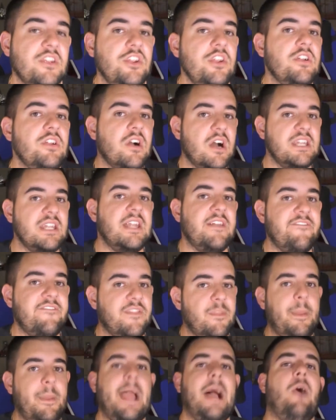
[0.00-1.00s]
you guys have the
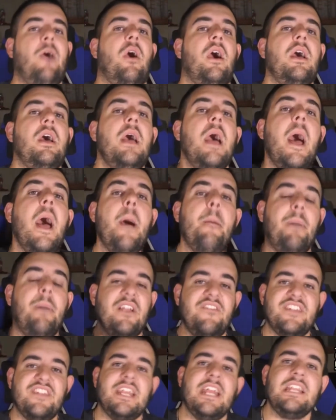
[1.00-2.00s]
power, but
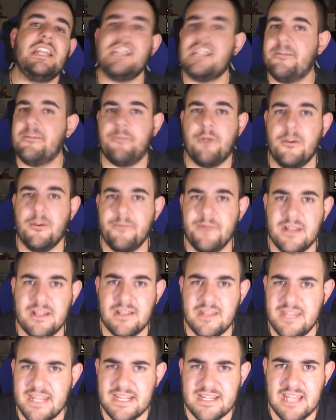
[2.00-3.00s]
if it's anything
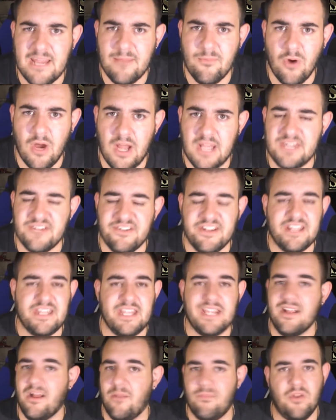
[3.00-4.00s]
inappropriate, nickname wise or
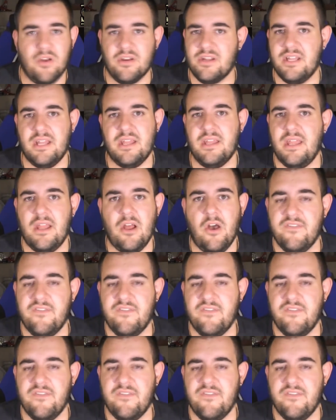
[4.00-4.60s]
anything, I'm not going to